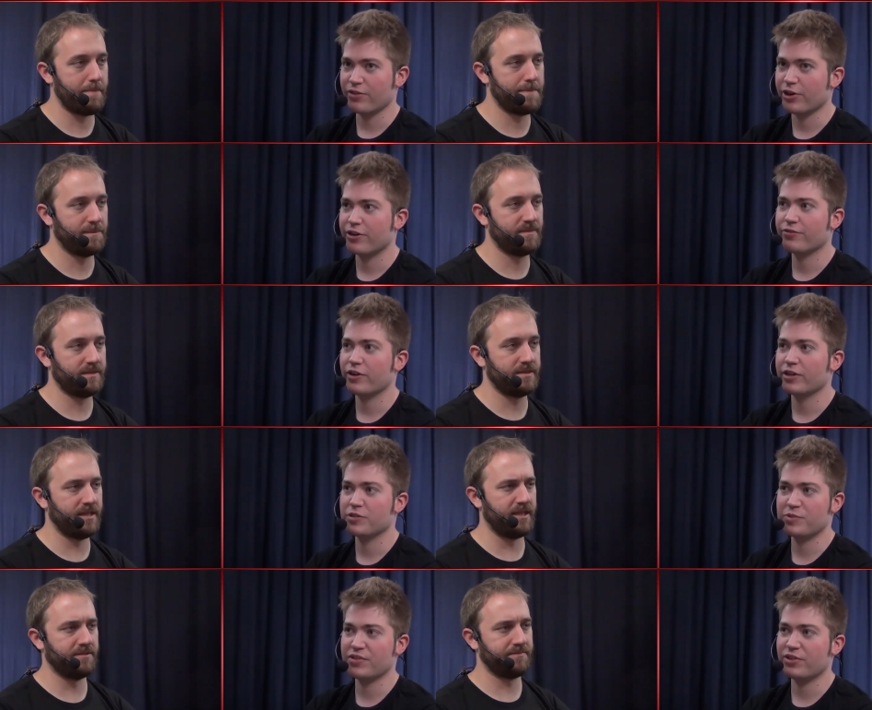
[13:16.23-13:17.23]
Speaker 1: of curve, uh,
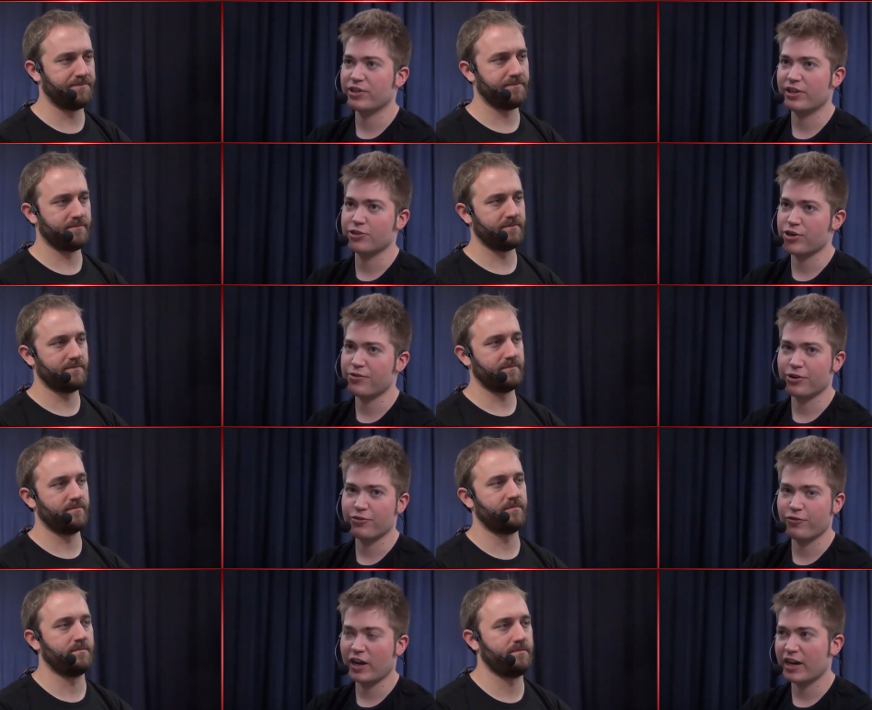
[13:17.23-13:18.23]
yeah. specifically like Drowner
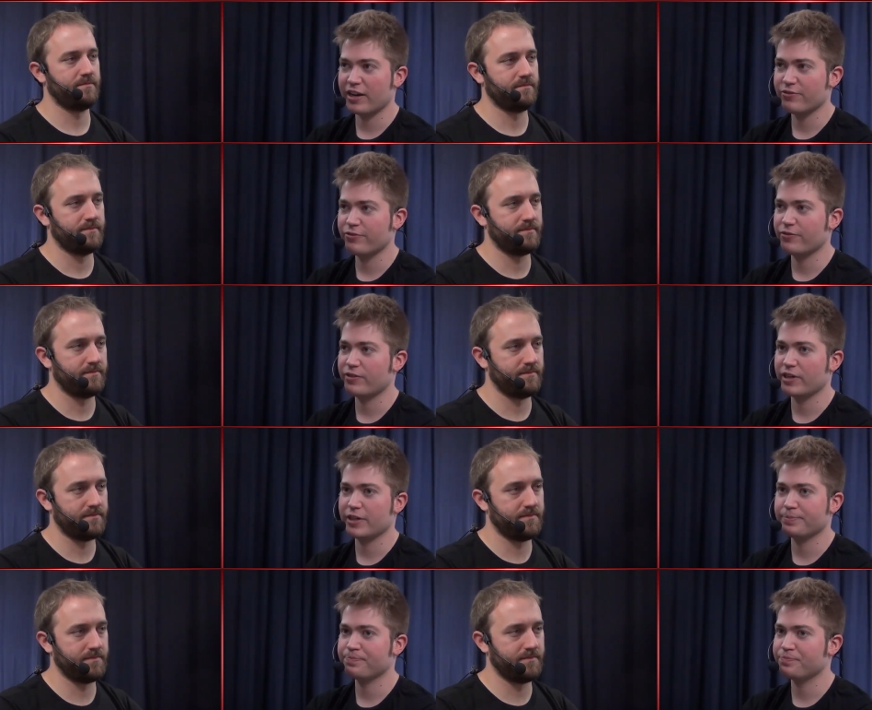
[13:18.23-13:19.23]
on five,
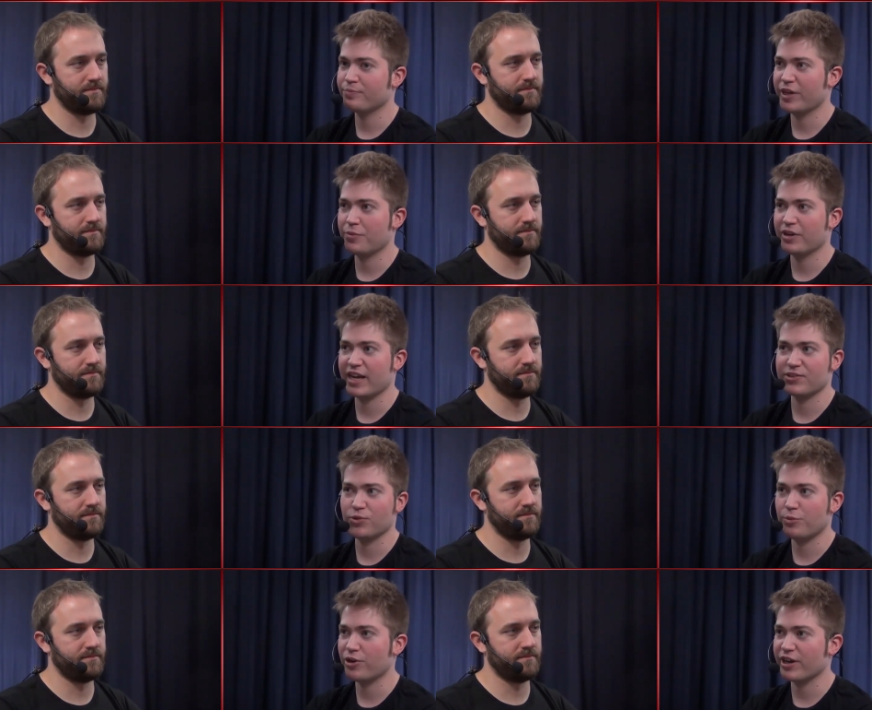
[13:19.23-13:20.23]
um, being able to cast
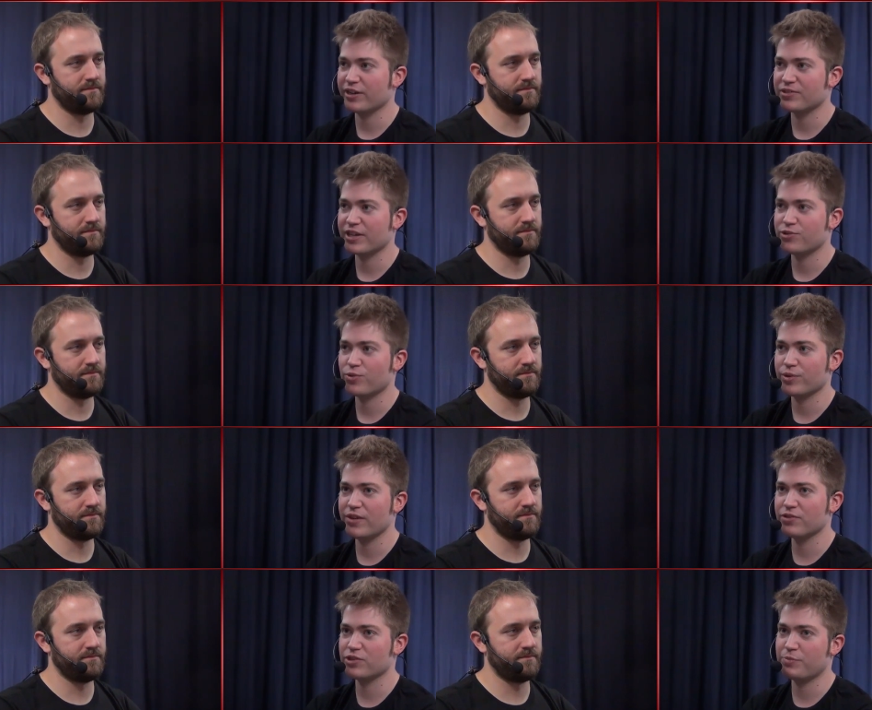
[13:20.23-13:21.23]
Ulamog ahead of schedule,
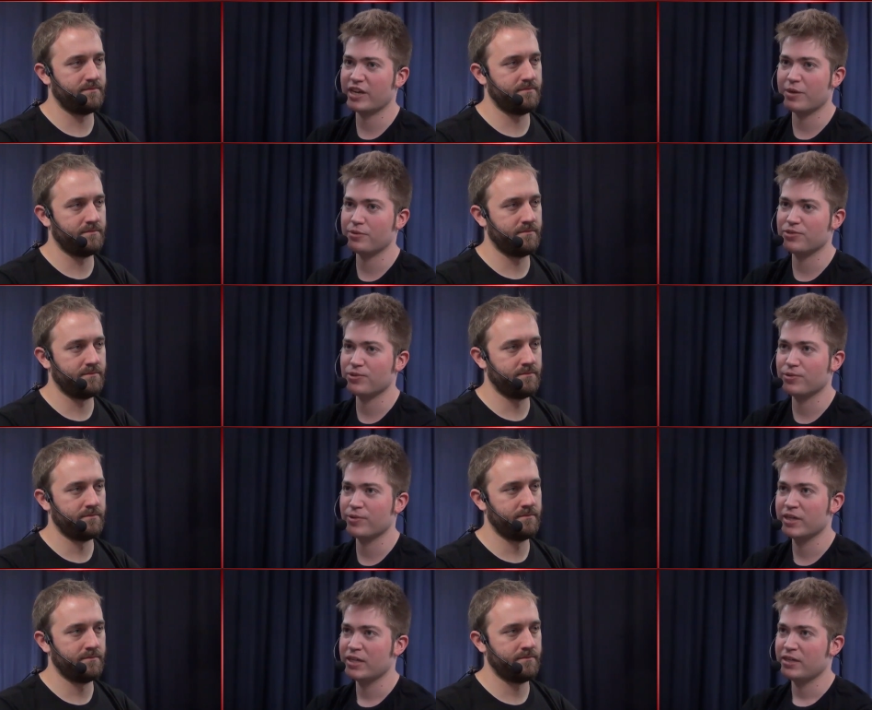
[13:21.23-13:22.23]
even just being able to,